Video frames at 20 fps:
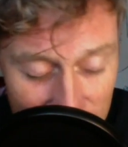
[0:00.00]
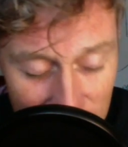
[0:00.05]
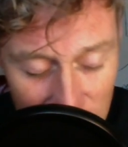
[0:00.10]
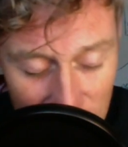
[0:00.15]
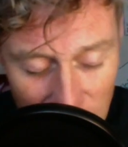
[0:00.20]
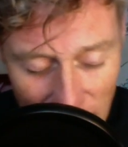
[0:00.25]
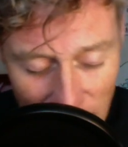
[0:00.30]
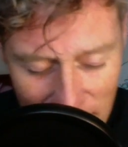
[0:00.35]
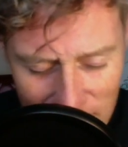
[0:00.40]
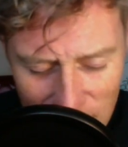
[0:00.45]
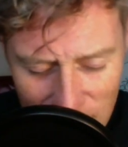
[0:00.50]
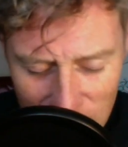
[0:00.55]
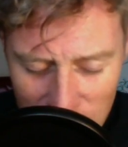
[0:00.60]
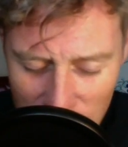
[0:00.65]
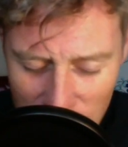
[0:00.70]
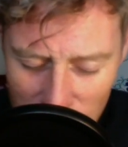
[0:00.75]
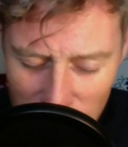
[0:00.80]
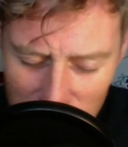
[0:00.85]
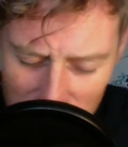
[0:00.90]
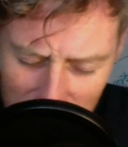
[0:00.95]
changes, you
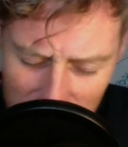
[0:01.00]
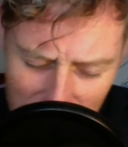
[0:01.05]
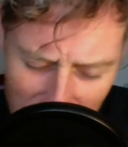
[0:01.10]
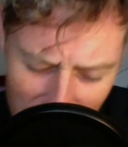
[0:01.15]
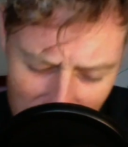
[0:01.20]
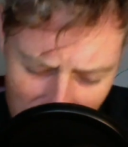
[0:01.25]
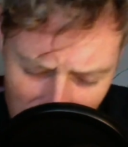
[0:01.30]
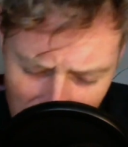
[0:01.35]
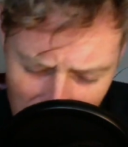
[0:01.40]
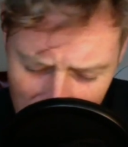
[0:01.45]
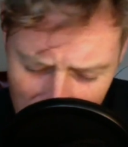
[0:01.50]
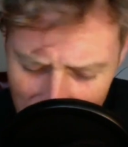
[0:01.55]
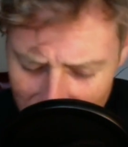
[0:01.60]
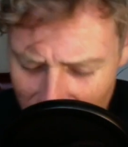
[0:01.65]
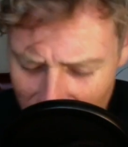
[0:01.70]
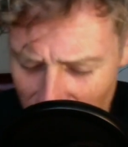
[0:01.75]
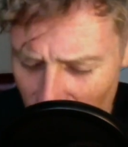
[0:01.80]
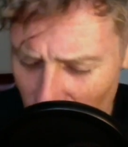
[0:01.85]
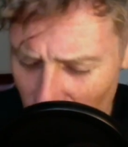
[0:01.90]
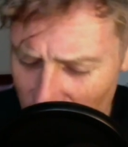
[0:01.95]
still
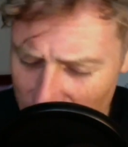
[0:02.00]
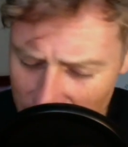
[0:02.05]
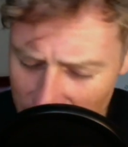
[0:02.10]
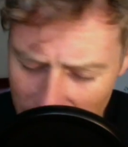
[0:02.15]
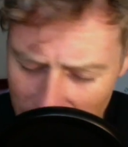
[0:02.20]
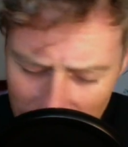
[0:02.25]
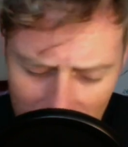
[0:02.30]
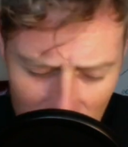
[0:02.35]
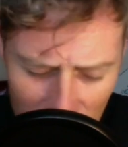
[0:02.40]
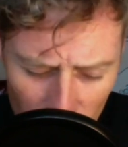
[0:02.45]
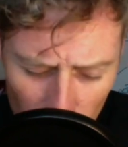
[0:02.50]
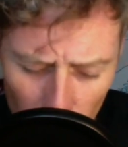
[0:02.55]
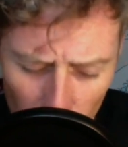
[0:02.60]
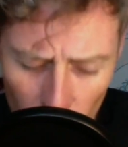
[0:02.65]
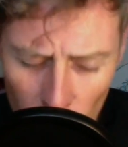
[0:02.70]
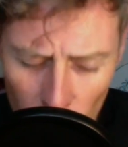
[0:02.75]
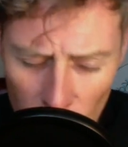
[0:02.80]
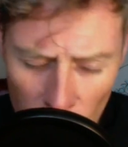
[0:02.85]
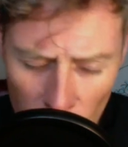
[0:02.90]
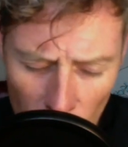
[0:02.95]
can retain who
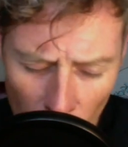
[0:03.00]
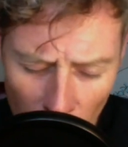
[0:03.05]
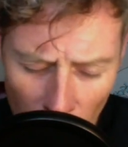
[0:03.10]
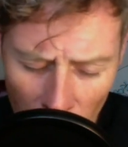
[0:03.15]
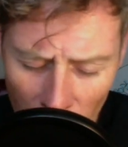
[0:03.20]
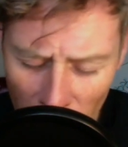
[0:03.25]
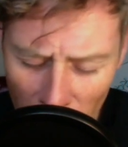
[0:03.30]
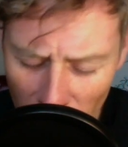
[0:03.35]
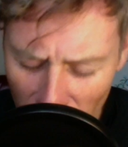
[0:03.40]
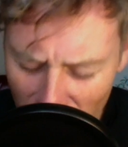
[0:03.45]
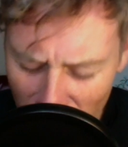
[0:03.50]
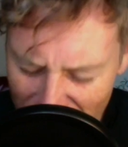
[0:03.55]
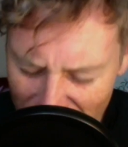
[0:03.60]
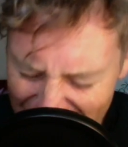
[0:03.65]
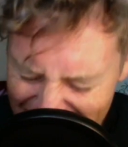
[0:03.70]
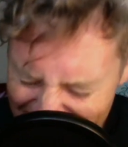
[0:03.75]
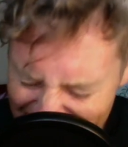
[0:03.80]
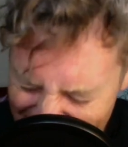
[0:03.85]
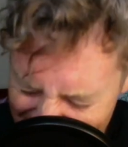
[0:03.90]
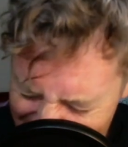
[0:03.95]
you are in
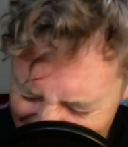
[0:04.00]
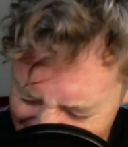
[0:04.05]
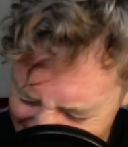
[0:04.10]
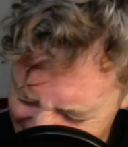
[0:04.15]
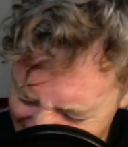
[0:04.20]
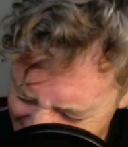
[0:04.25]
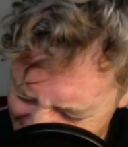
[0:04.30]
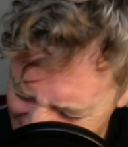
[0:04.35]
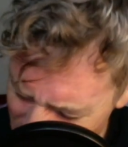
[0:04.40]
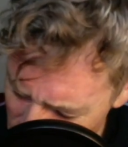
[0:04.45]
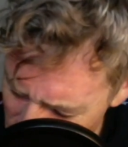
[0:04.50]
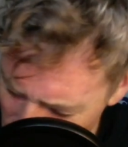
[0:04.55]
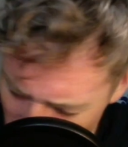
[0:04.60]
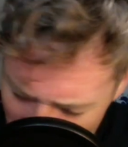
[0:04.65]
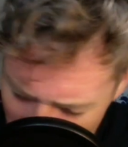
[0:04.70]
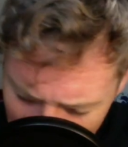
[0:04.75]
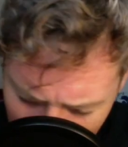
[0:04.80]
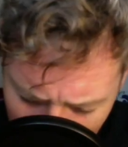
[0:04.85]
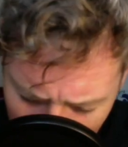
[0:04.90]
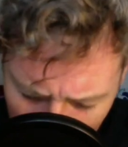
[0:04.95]
these changes. You
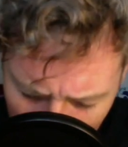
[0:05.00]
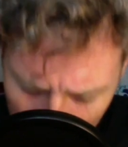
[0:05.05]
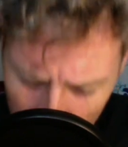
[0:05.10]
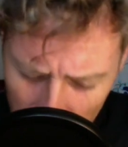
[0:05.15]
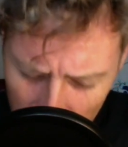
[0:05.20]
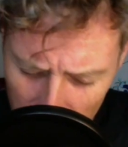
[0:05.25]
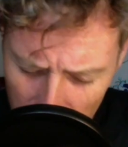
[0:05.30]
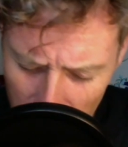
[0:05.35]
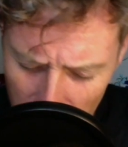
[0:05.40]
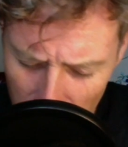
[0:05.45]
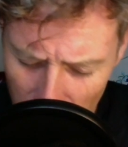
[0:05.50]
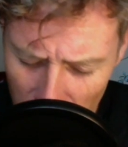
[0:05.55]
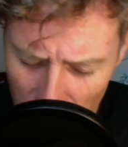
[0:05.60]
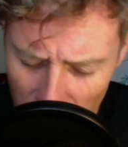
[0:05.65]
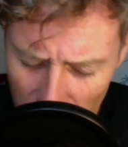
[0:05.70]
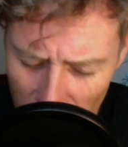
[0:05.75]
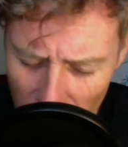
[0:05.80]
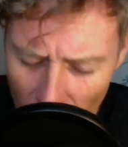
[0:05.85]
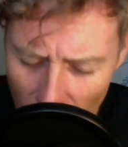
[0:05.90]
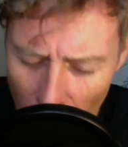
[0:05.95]
can go through
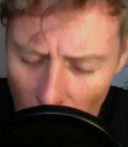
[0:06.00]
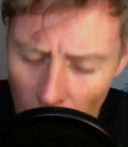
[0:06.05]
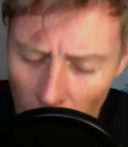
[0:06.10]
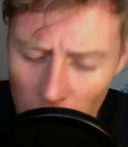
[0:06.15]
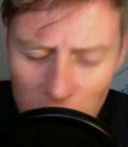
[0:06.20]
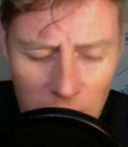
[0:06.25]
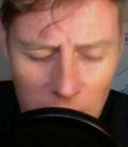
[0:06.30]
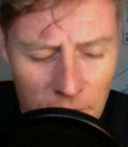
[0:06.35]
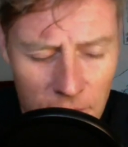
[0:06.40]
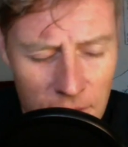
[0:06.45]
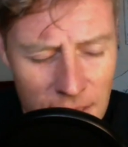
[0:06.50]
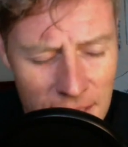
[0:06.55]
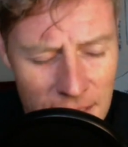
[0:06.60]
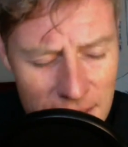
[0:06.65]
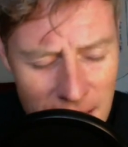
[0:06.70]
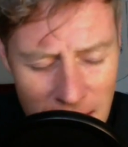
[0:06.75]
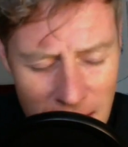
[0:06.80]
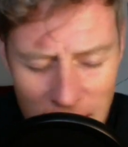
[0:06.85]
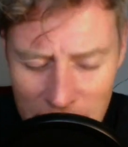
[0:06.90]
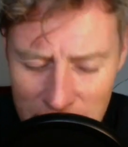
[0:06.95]
all of these
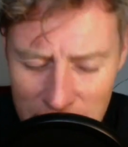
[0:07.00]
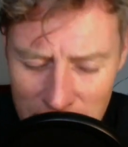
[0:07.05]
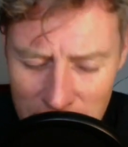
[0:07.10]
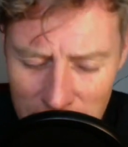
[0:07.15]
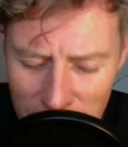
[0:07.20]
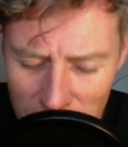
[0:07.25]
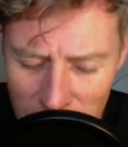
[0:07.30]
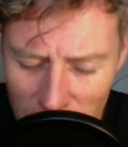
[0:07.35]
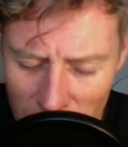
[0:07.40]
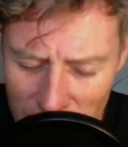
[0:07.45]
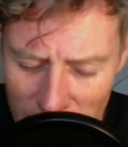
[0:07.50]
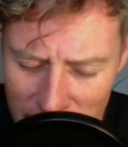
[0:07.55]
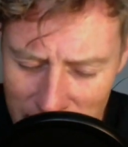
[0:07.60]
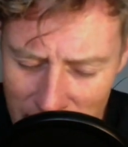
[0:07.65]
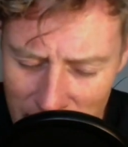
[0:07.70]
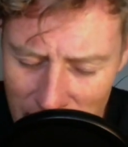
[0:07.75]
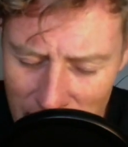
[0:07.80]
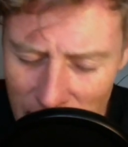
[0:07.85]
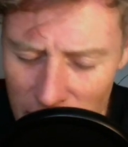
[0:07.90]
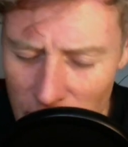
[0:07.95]
different,
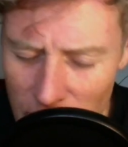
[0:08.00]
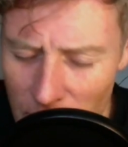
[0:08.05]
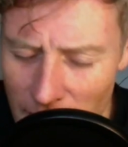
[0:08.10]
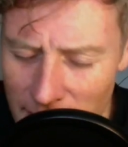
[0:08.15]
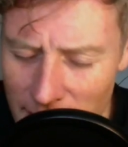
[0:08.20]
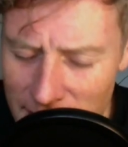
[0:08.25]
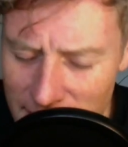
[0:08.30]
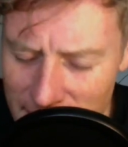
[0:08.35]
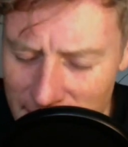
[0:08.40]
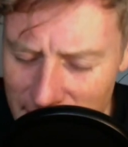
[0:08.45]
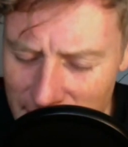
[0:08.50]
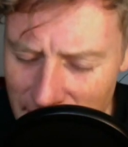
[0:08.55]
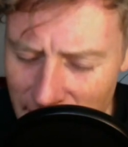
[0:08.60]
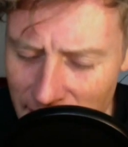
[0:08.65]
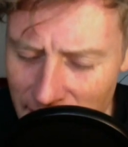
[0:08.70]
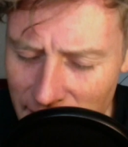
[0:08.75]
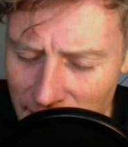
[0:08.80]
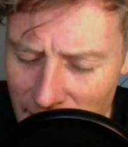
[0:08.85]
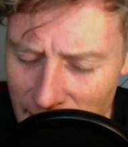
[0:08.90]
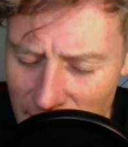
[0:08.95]
you might
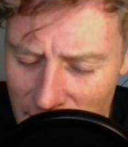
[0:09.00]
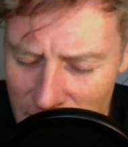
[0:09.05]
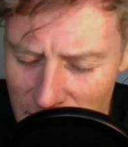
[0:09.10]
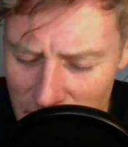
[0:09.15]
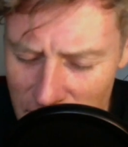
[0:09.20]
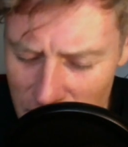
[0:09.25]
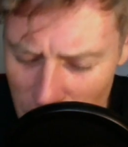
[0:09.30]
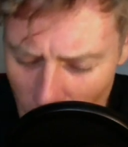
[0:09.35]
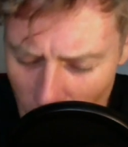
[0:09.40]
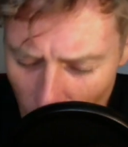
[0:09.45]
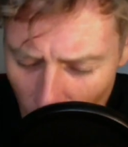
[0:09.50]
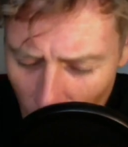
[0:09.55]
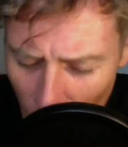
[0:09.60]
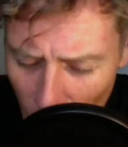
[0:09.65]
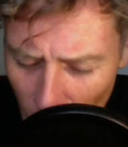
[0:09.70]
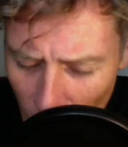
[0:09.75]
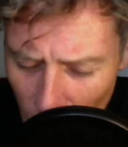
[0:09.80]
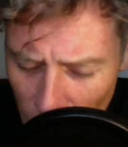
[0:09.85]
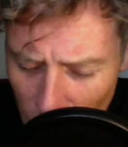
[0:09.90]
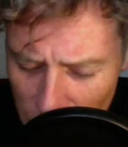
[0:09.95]
say,
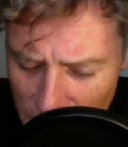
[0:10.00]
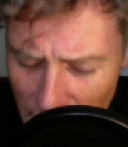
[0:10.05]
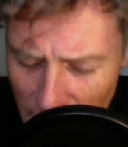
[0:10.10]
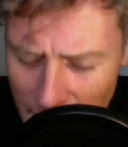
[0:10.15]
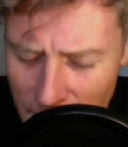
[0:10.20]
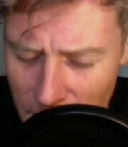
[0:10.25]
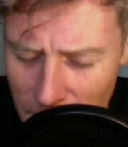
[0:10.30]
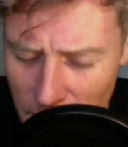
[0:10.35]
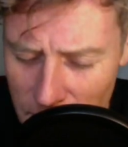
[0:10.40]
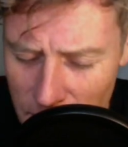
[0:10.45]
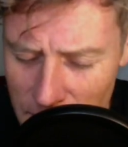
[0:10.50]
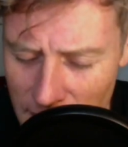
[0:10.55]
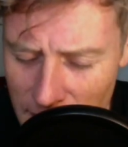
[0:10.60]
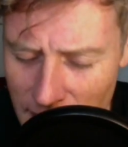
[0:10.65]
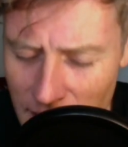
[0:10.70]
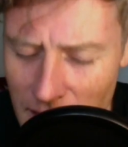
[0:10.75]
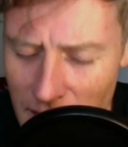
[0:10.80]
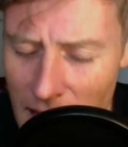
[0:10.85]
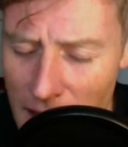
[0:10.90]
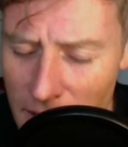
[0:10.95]
small tunnels that a
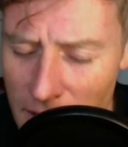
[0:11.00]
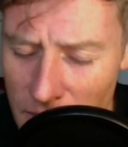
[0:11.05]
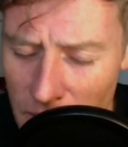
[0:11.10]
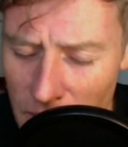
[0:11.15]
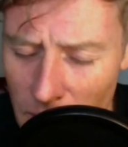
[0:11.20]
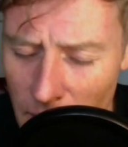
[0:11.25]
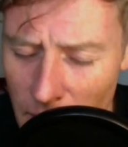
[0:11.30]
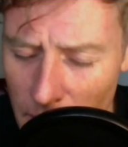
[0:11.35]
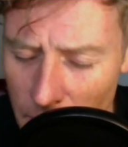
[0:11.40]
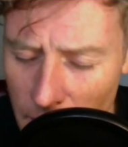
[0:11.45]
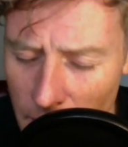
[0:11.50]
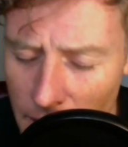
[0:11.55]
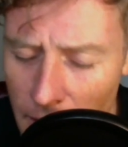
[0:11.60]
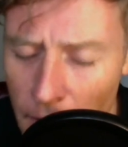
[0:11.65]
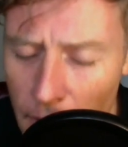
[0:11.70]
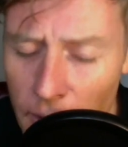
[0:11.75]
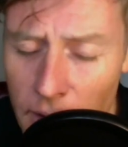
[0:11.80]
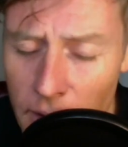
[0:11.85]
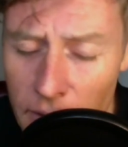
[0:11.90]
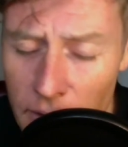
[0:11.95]
lot of you might be
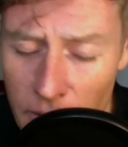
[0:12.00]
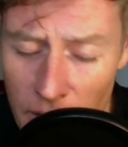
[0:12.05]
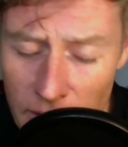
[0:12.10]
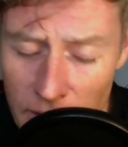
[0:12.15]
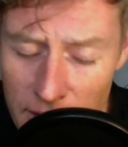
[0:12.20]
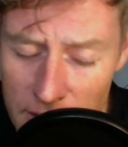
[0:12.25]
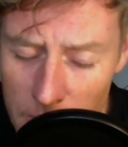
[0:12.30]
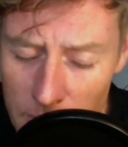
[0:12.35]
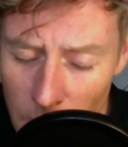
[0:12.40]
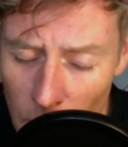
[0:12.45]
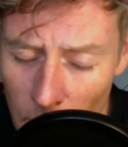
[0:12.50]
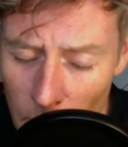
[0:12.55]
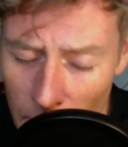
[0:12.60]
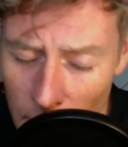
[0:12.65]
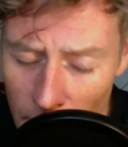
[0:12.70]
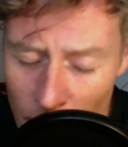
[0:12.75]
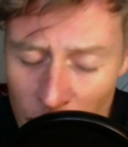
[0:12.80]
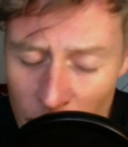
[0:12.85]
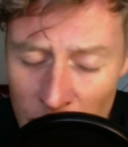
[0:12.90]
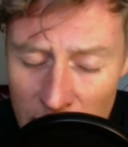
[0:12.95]
going through at this moment.
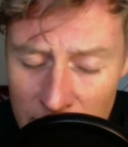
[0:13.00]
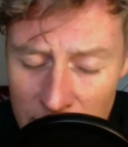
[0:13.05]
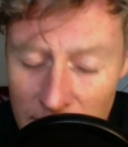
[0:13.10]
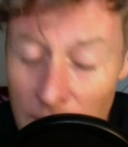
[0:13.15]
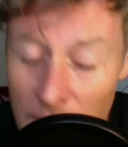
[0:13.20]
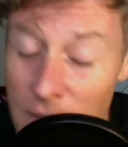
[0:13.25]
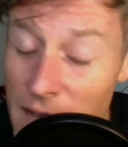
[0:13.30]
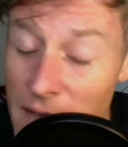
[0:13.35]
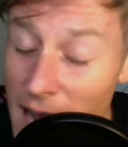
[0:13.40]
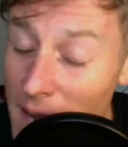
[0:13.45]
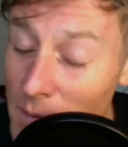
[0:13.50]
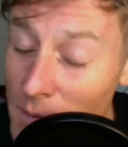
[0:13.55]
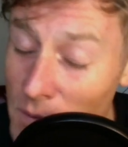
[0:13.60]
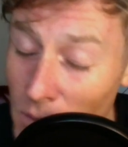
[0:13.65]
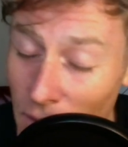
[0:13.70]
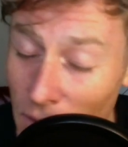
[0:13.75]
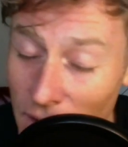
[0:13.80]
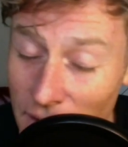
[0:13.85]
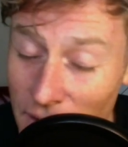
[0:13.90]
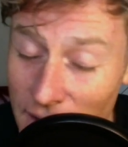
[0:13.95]
Sometimes where
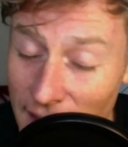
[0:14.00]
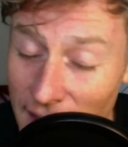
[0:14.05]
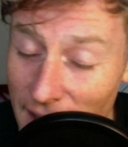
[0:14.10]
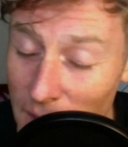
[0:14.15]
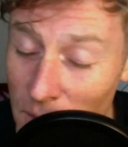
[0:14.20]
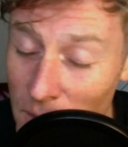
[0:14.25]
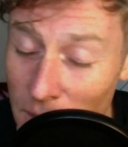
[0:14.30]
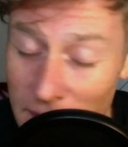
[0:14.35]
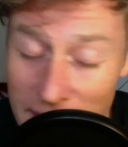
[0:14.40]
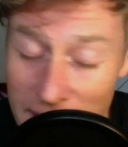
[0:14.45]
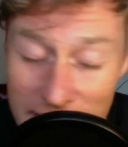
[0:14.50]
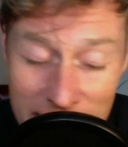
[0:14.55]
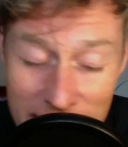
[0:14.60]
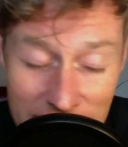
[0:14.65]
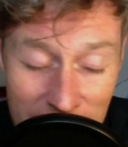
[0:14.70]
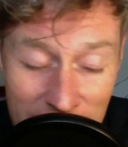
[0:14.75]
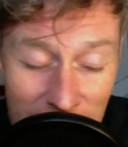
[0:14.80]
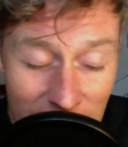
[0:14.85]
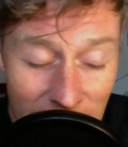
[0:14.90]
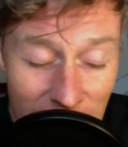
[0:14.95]
you can't really
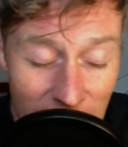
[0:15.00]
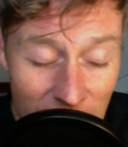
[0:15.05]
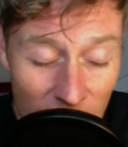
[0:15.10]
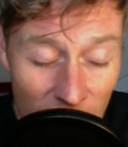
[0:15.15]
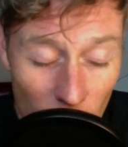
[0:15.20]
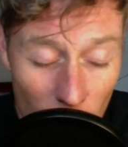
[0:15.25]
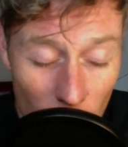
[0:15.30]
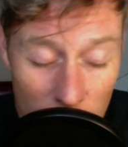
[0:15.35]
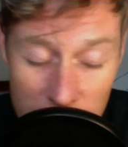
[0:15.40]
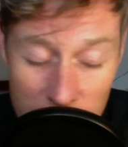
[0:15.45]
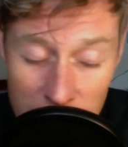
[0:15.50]
see what's in